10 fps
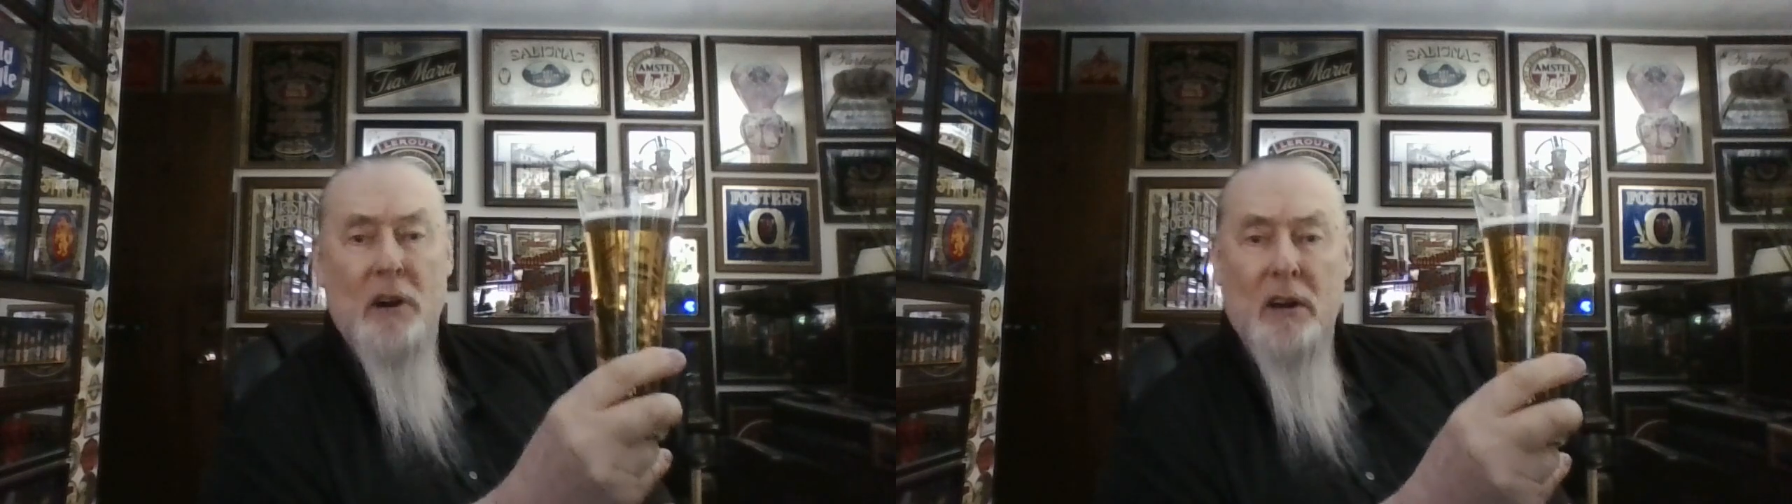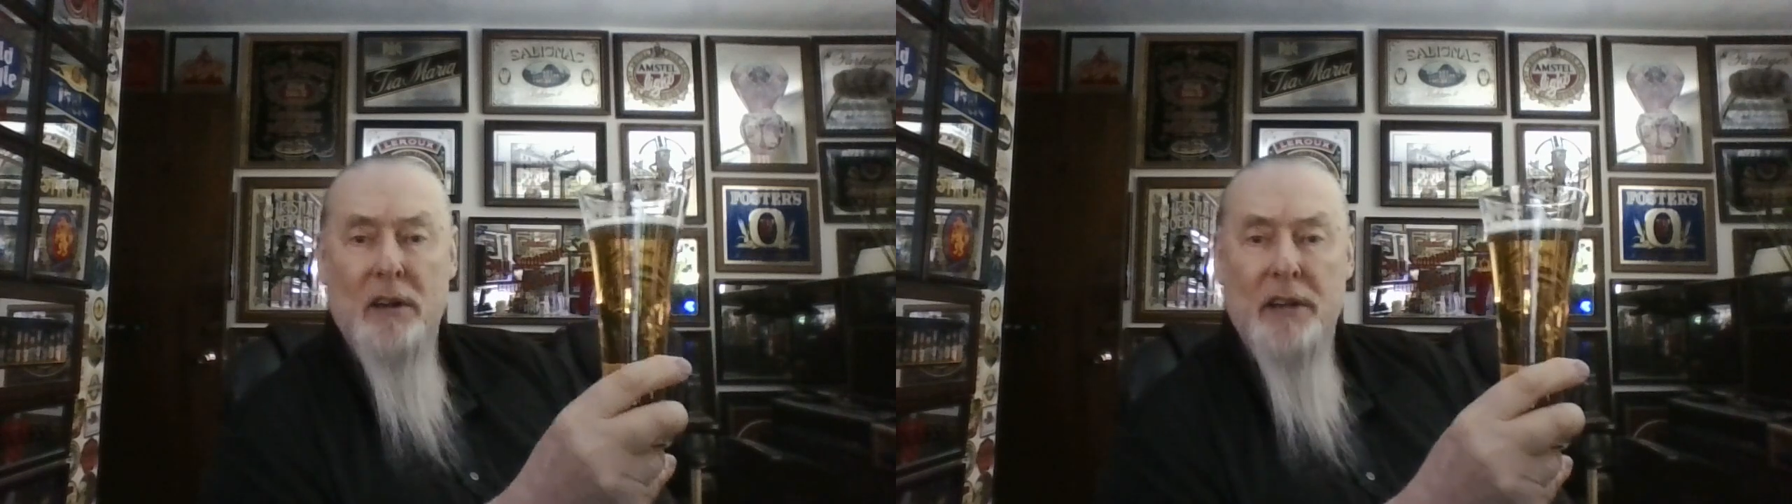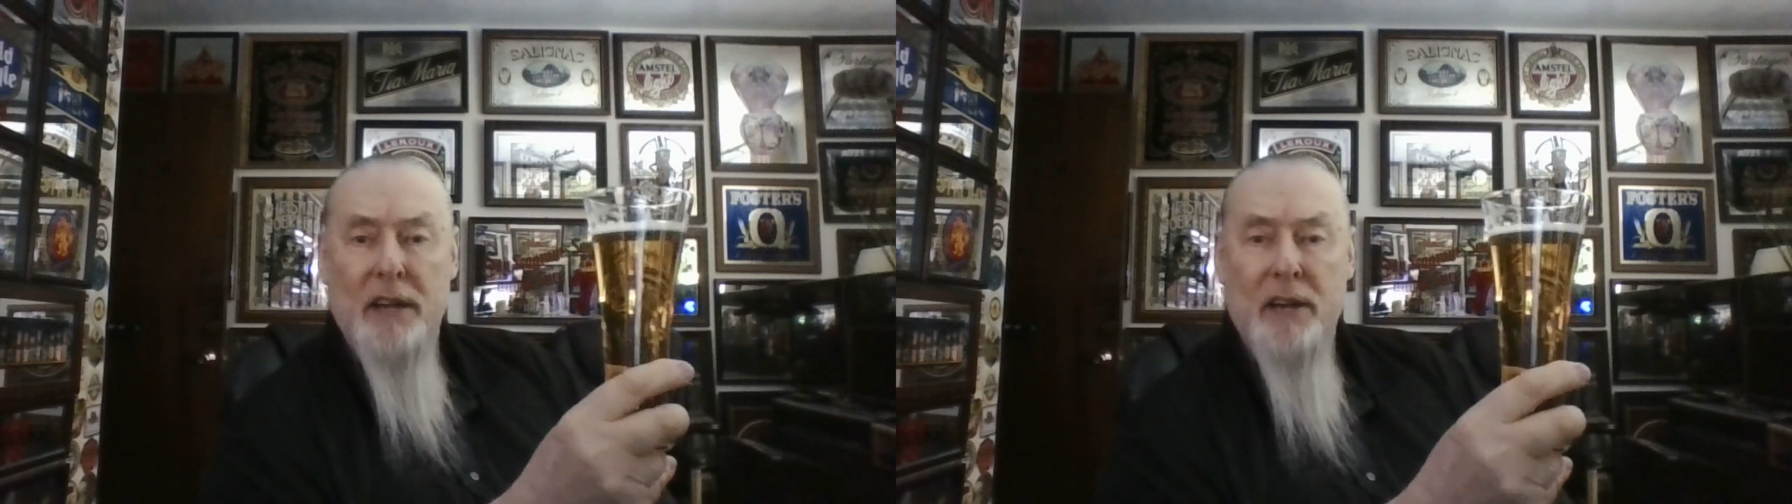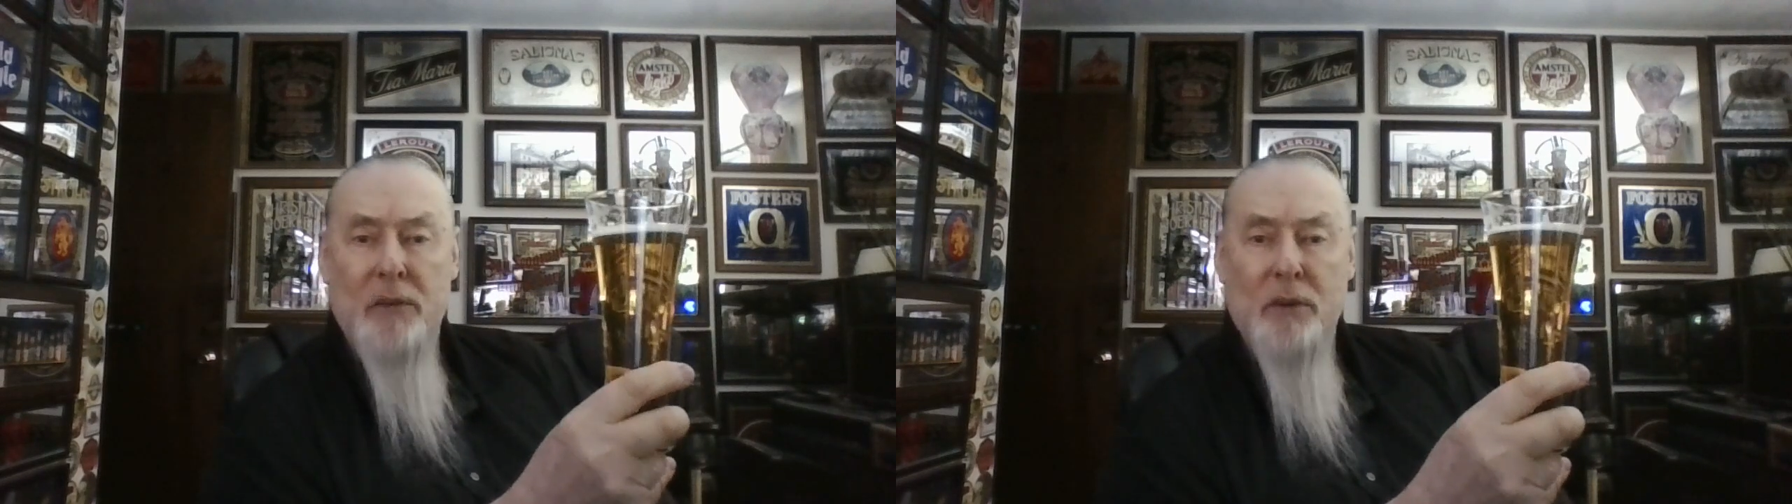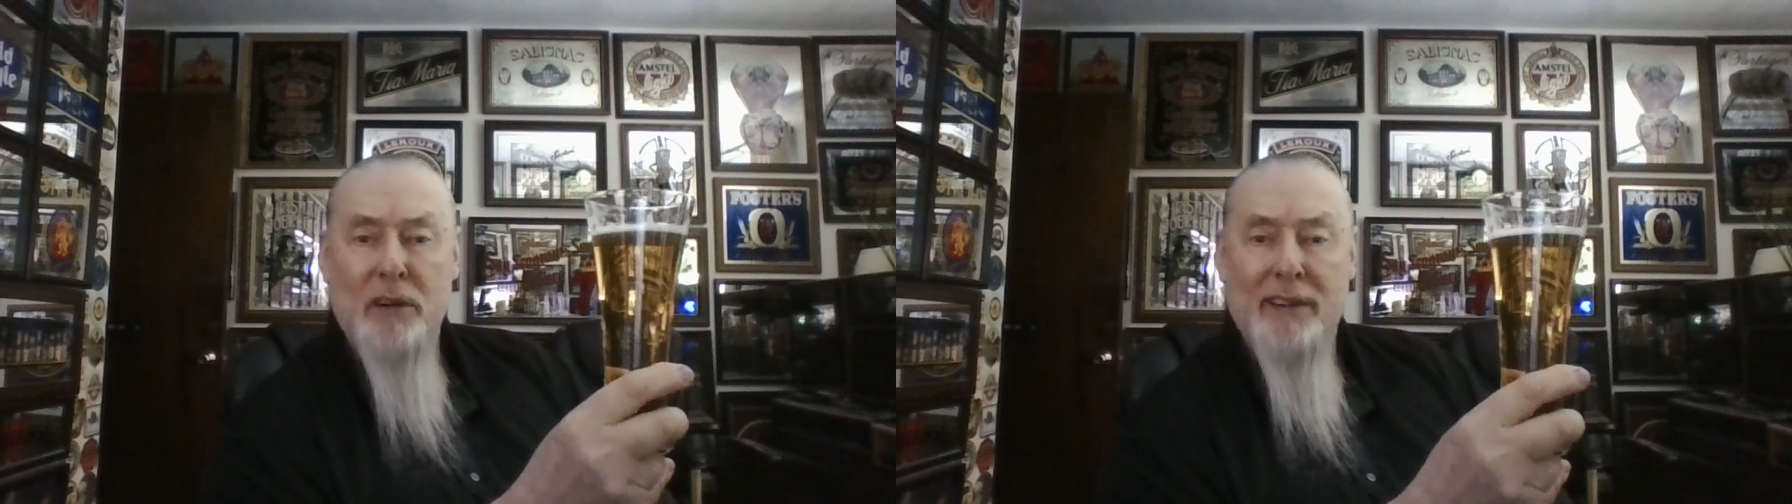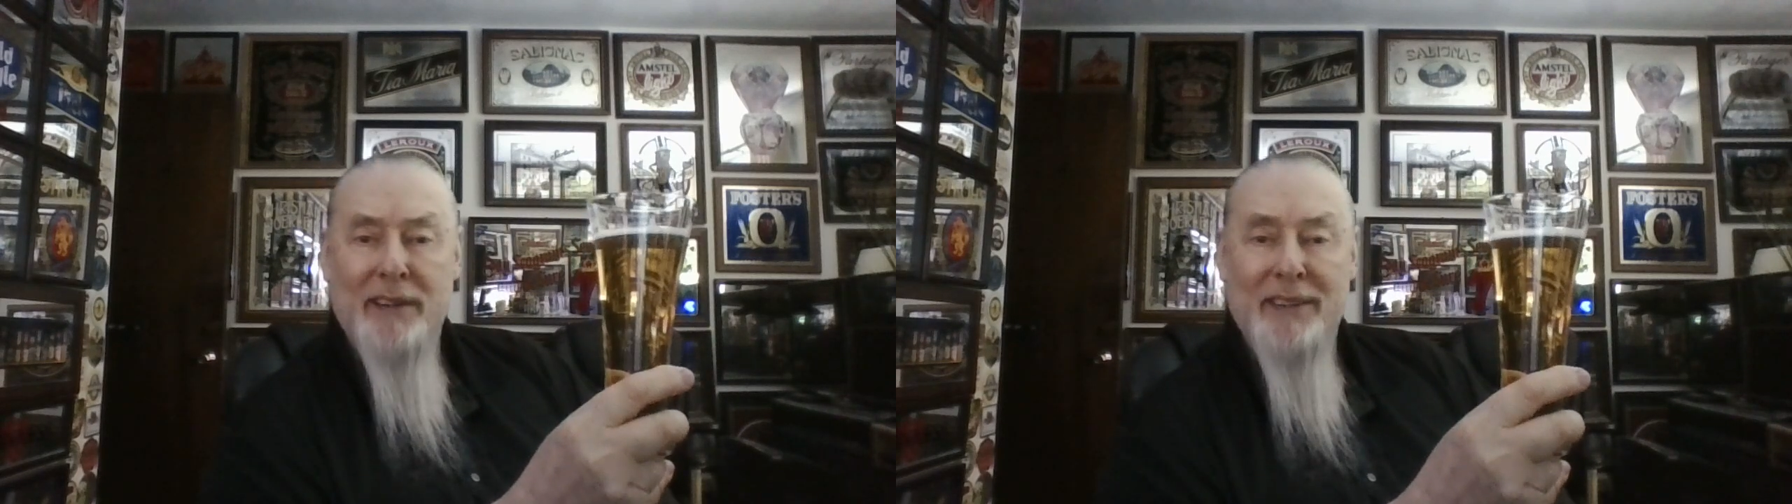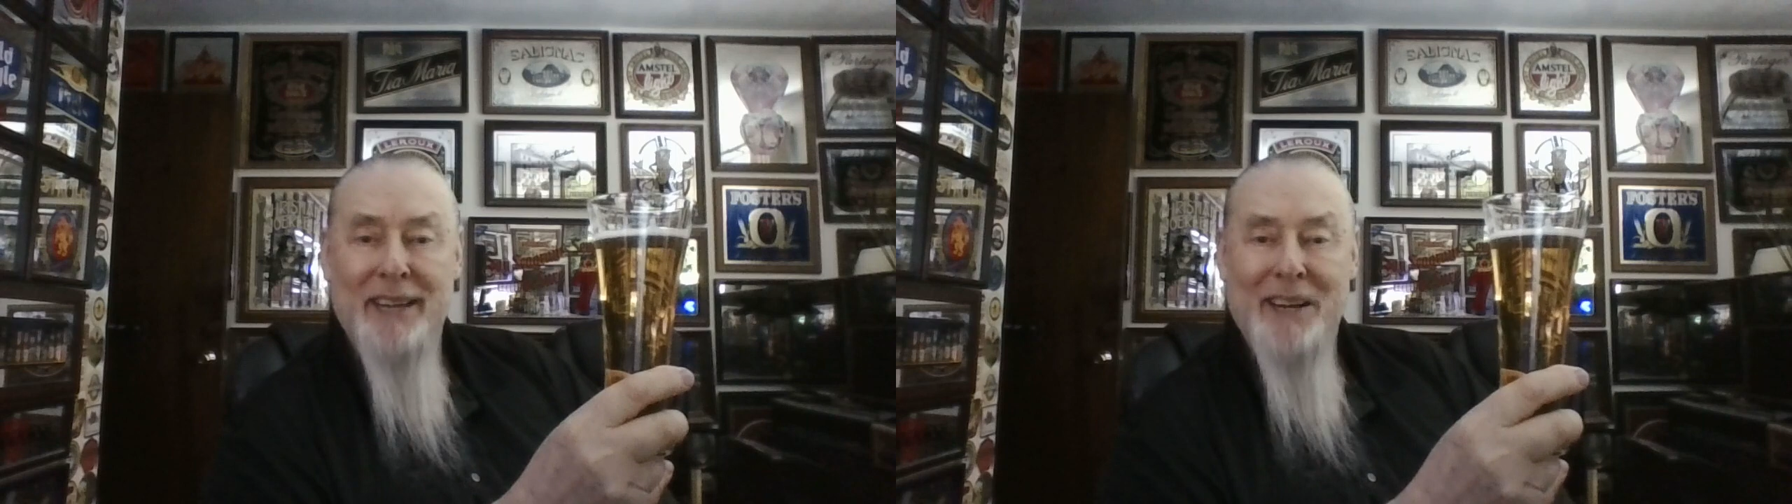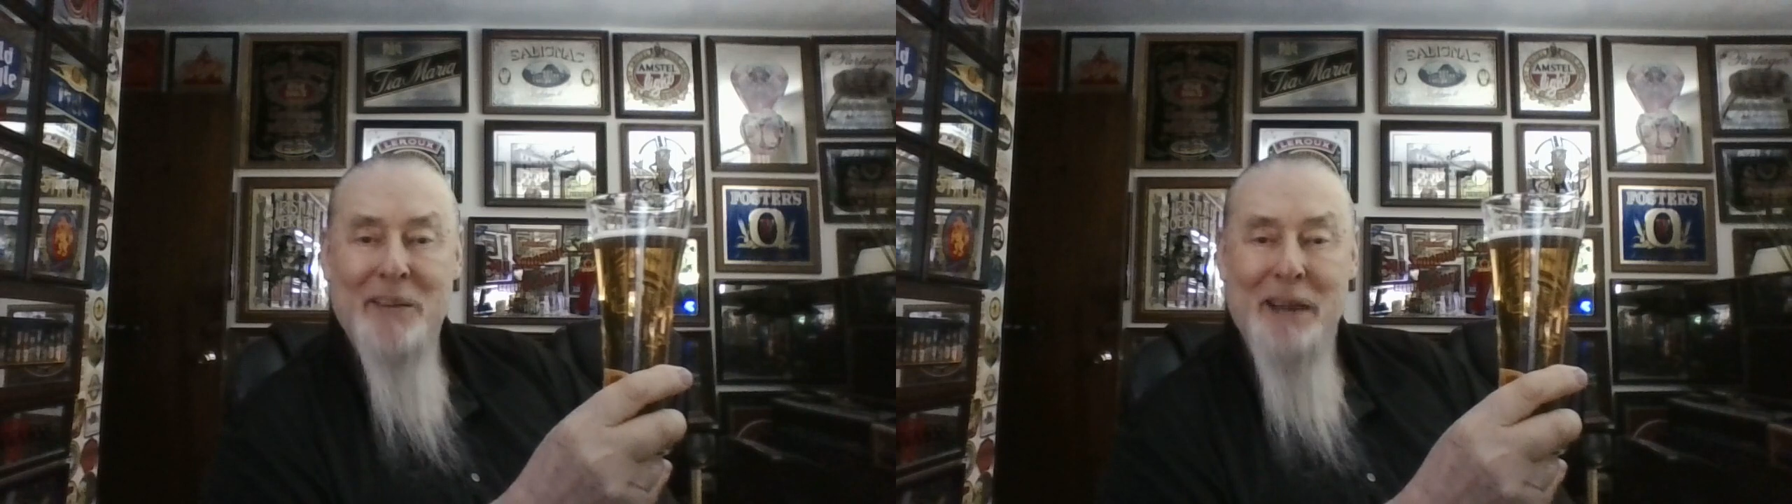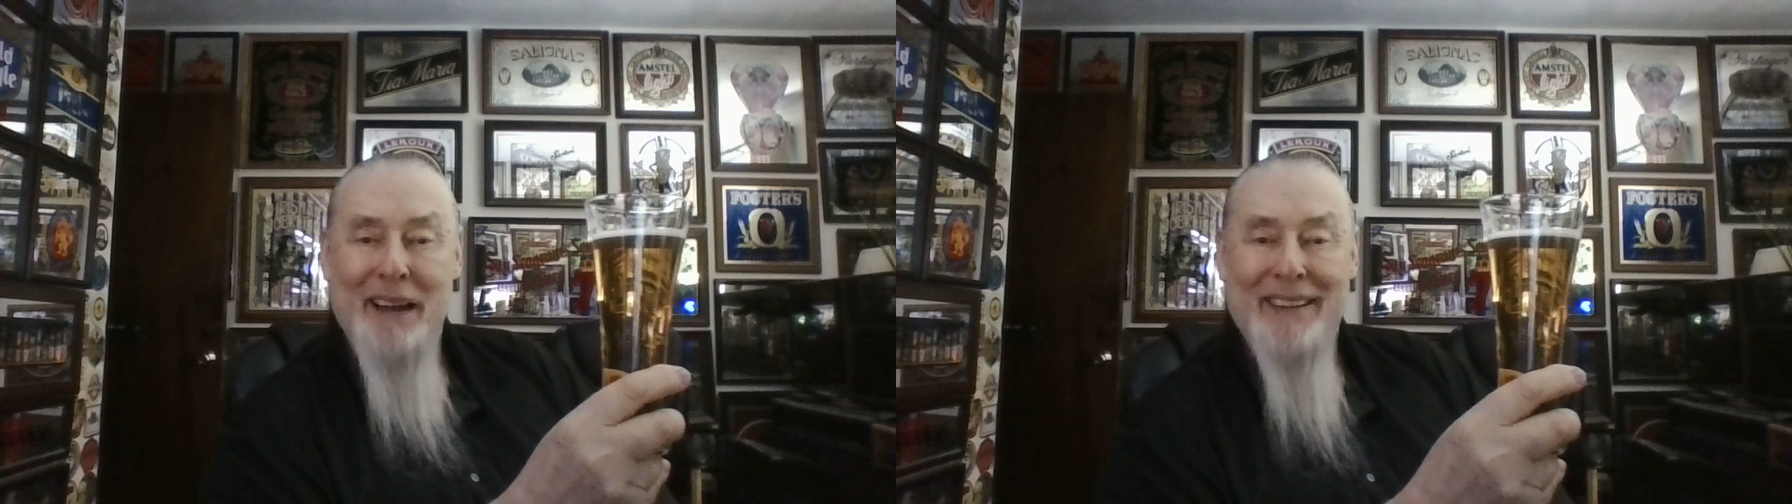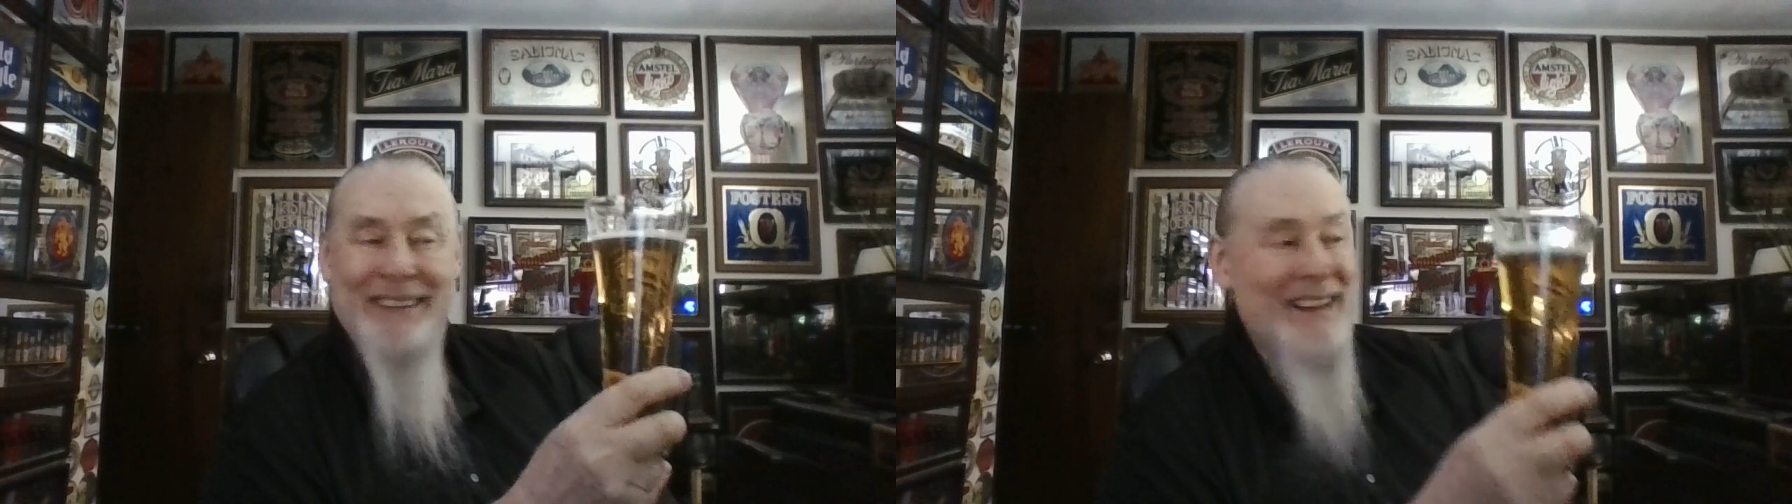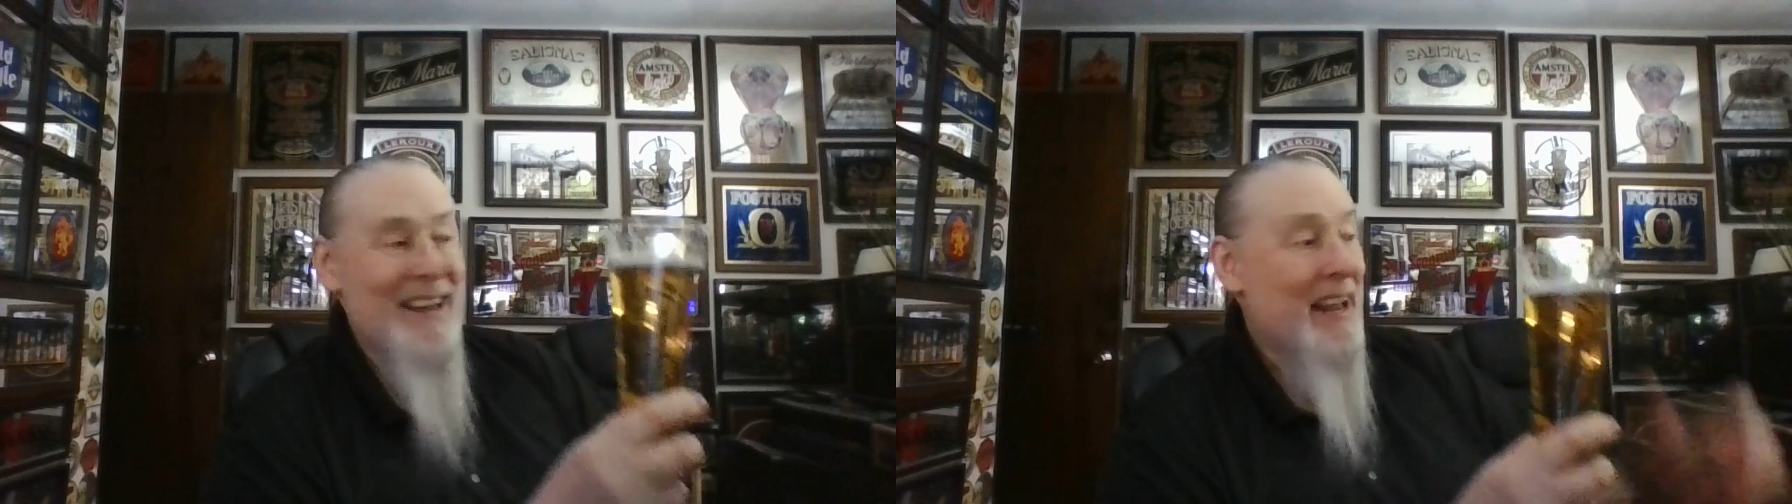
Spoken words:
a hard day at work, no doubt about it.